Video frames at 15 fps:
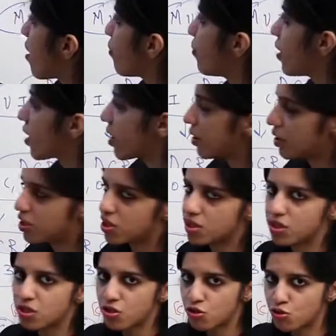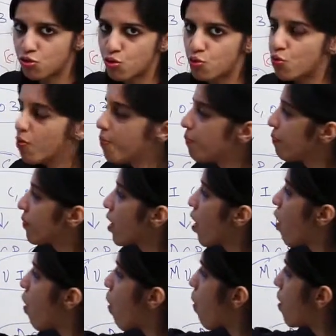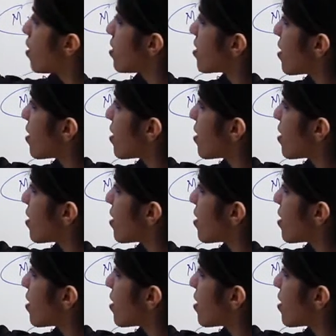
if the condition is true, or